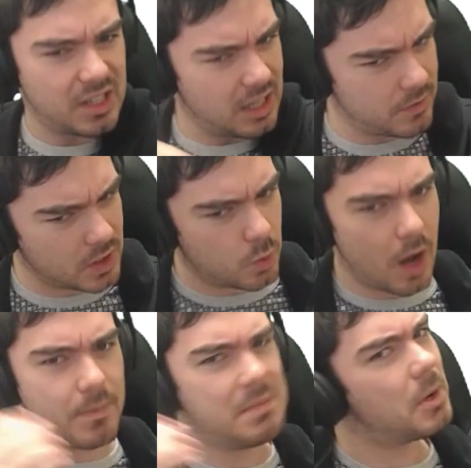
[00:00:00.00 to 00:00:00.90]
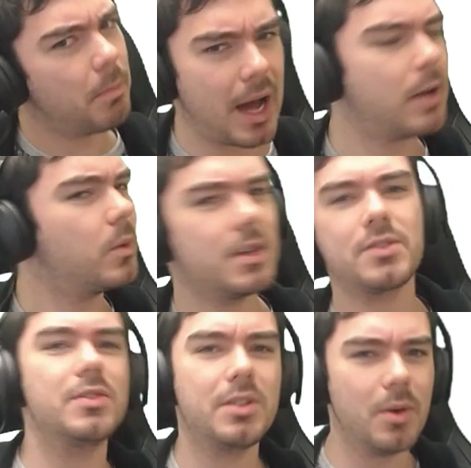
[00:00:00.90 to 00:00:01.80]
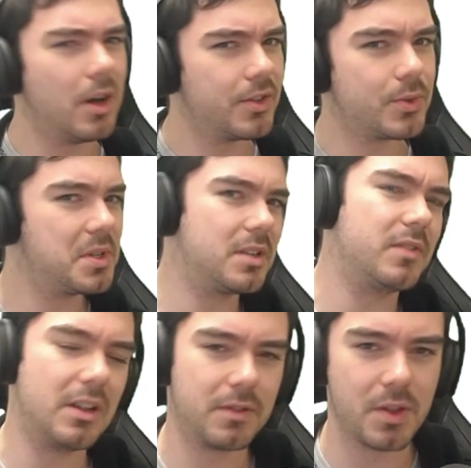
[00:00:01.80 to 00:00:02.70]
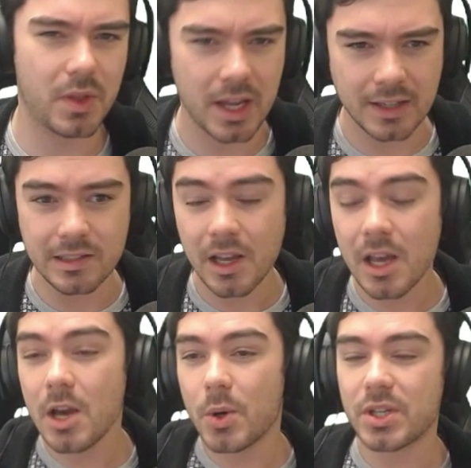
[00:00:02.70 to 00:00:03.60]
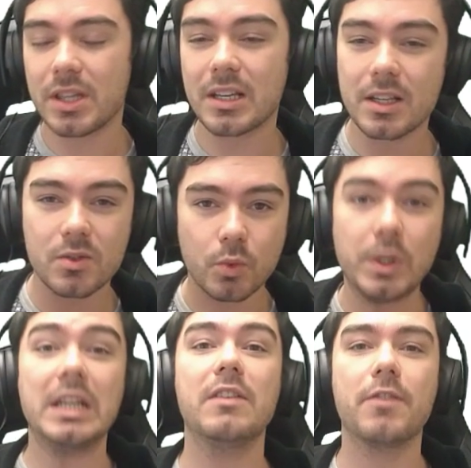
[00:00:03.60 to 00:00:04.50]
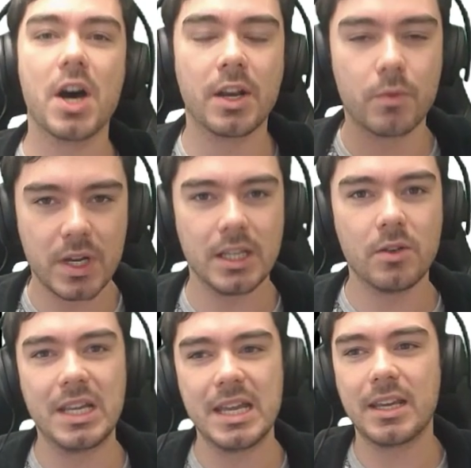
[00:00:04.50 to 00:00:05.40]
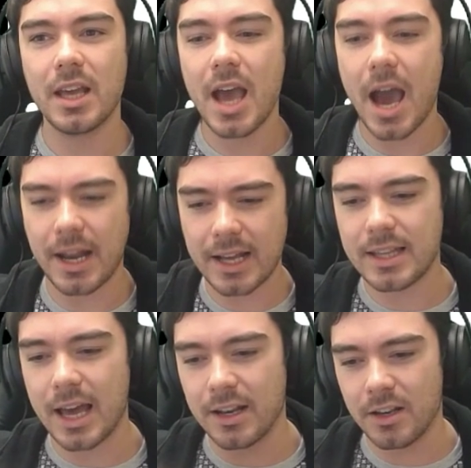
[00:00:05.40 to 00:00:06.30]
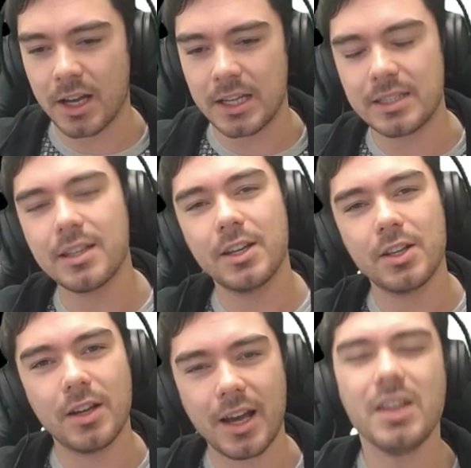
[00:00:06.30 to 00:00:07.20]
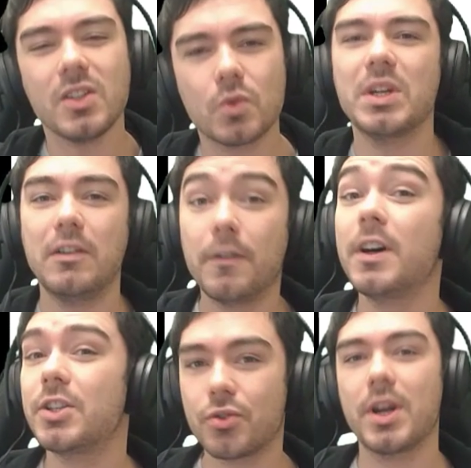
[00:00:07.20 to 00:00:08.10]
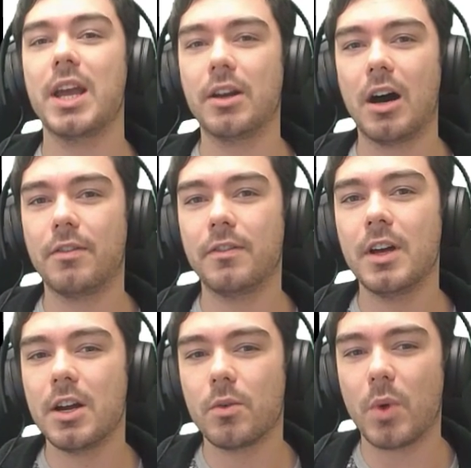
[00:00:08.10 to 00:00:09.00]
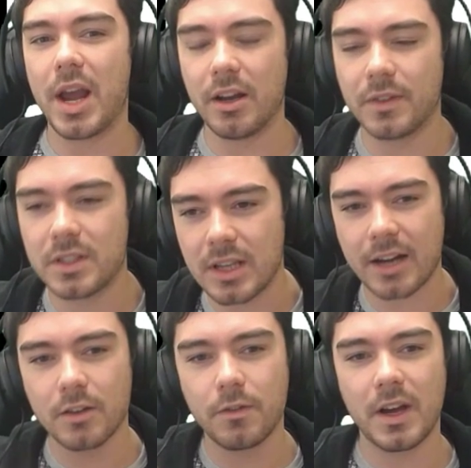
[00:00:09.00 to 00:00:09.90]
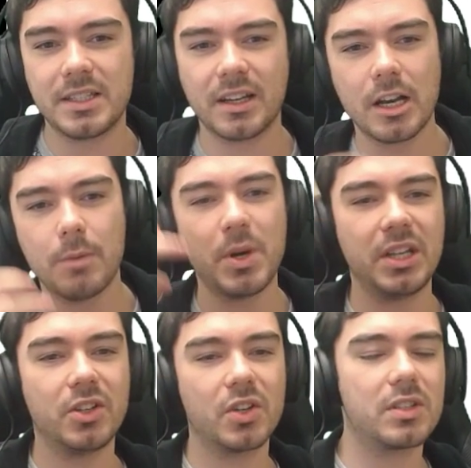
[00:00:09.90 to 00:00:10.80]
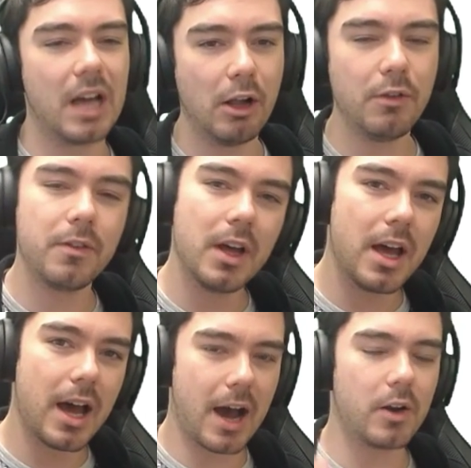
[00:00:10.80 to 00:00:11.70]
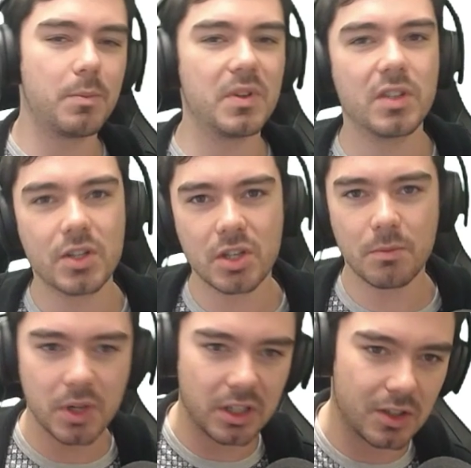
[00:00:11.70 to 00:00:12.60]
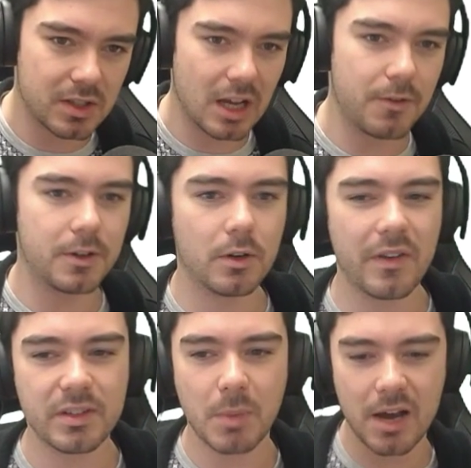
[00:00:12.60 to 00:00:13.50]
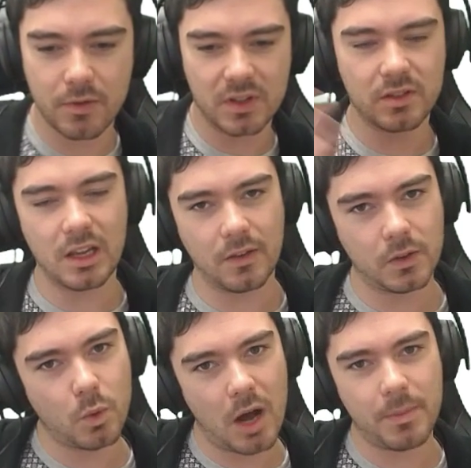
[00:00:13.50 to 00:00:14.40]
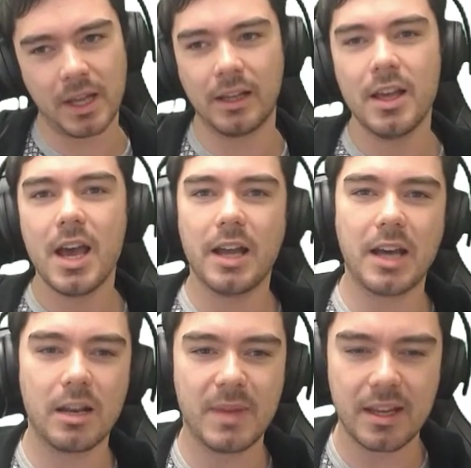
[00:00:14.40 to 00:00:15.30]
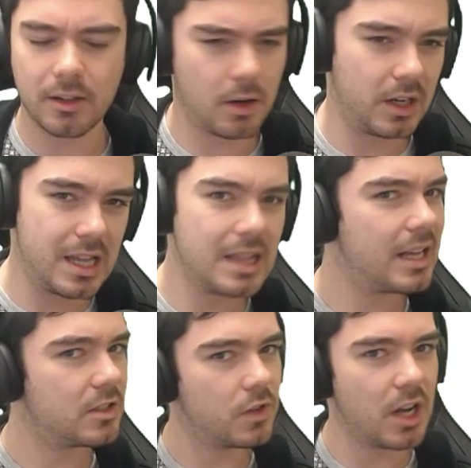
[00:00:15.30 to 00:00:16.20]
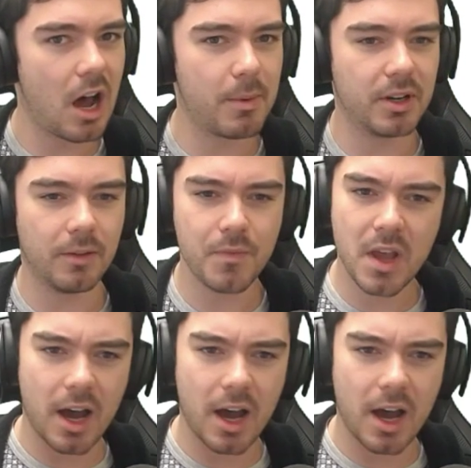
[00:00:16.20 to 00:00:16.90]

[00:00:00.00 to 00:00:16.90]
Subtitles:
You can even swap people backwards and do all sorts of different things, which I think is really fun and really unique, and has that nice, I think it's a really fun trade-off, right, of sacrificing, kind of putting yourself out of position, putting yourself in a rough spot for the sake of swapping an enemy hero, and I think that's phenomenal.